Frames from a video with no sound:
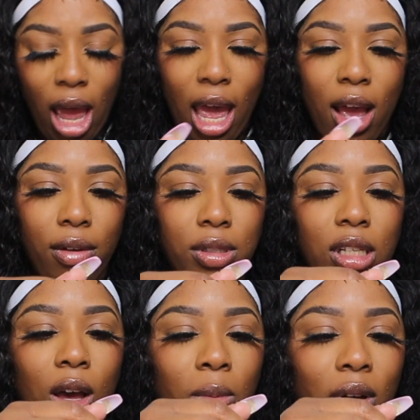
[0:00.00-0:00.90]
have
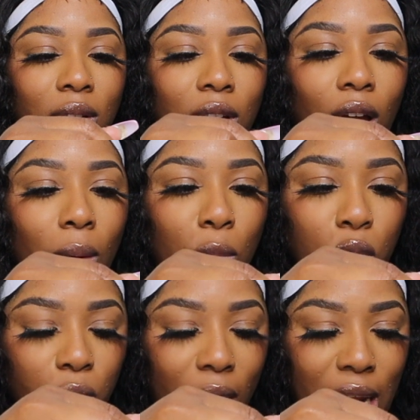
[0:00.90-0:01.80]
some
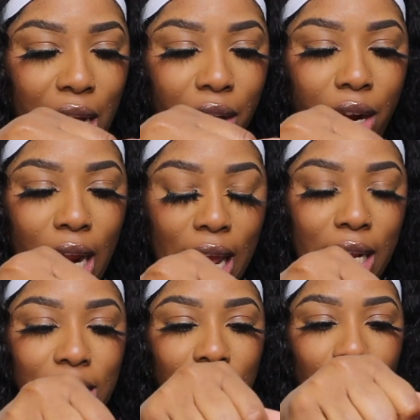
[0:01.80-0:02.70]
mousse right here. It
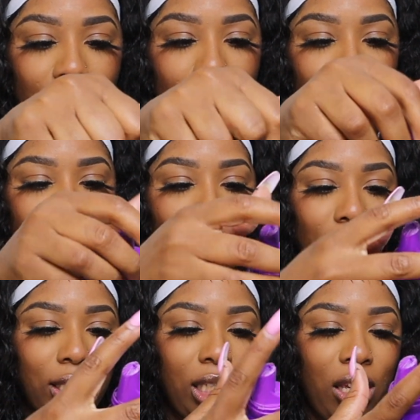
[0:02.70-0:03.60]
is
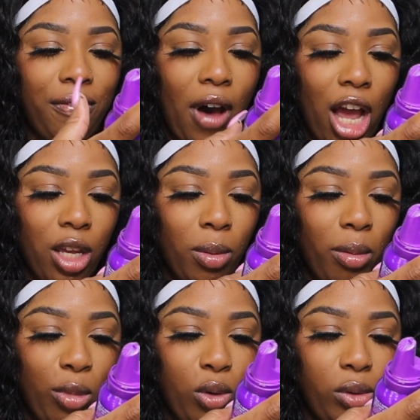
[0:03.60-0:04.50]
Aussie
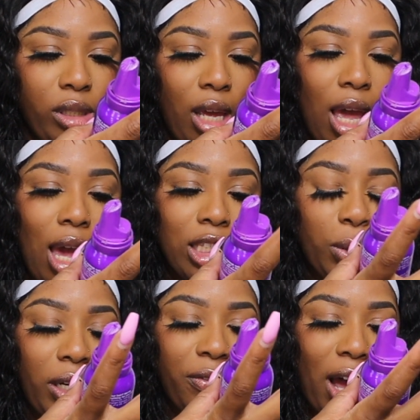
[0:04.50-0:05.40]
volume mousse,
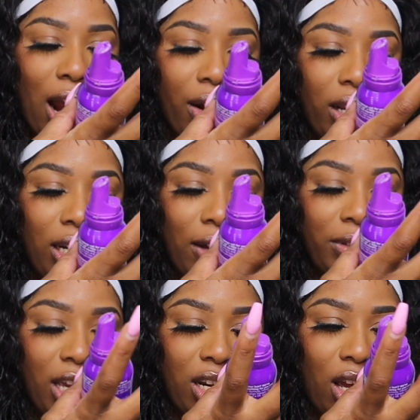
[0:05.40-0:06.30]
24-hour
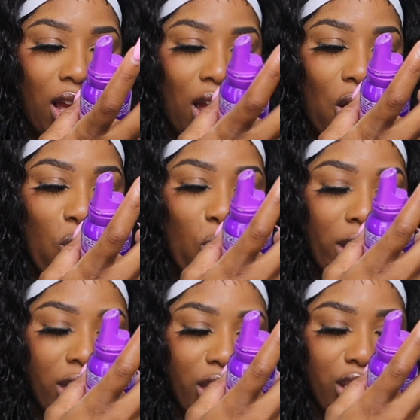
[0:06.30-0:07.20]
left in
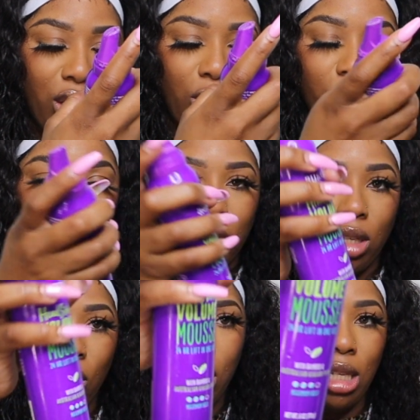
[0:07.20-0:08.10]
one use.
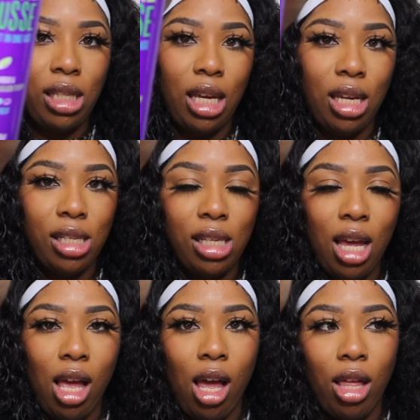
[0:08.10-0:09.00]
So this is
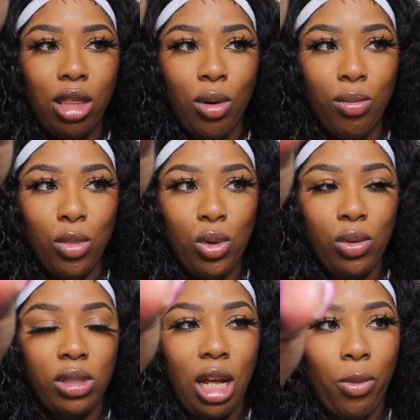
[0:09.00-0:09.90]
the
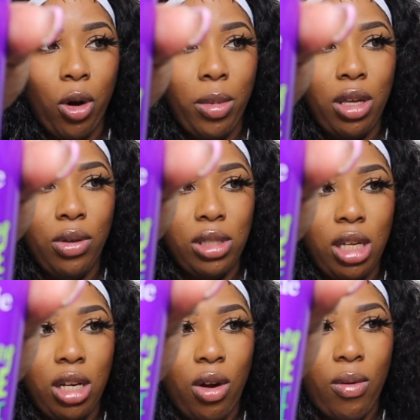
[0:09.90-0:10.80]
mousse that I'm going to be
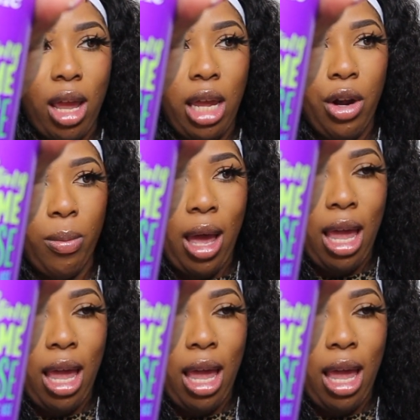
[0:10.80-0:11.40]
using right here on my